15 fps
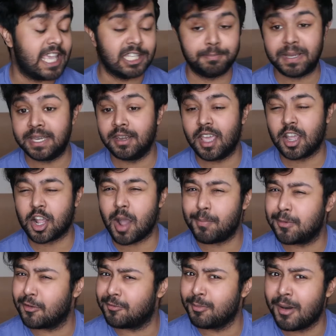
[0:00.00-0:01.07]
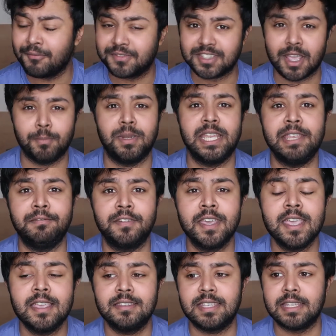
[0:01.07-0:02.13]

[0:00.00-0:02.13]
It's been a couple of months, I believe,